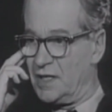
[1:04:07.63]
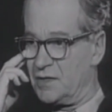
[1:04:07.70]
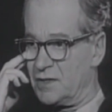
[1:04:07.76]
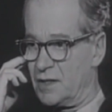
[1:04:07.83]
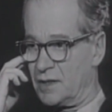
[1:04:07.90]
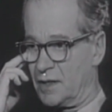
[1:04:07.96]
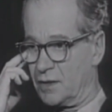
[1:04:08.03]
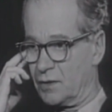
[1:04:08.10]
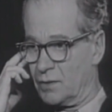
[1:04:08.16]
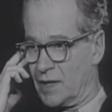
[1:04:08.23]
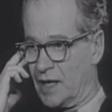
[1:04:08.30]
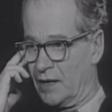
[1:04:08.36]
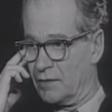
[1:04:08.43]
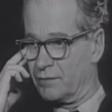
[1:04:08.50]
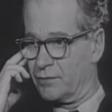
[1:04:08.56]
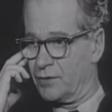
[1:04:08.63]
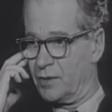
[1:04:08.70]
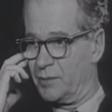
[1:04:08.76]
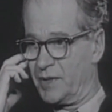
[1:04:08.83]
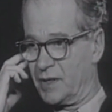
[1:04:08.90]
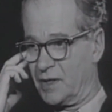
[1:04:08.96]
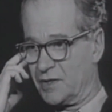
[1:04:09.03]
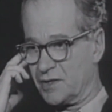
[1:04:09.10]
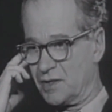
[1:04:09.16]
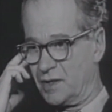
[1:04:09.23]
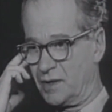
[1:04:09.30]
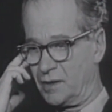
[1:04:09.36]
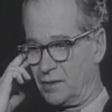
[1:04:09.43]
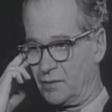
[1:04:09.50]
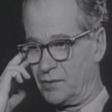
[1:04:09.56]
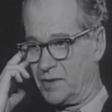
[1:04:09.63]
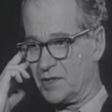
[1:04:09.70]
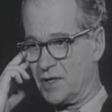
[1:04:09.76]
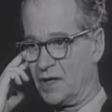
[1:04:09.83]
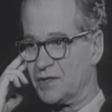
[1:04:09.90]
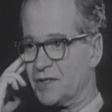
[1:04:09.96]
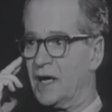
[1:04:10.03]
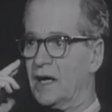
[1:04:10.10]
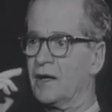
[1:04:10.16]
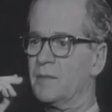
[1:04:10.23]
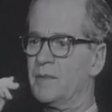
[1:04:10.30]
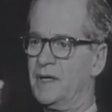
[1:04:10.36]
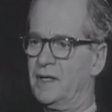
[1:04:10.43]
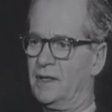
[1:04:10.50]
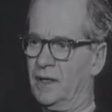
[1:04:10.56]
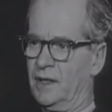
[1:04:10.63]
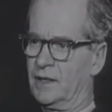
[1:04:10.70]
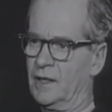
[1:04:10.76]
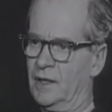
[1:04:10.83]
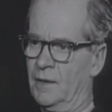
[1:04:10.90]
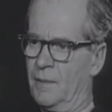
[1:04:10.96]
easy thing to account for because the results are immediate.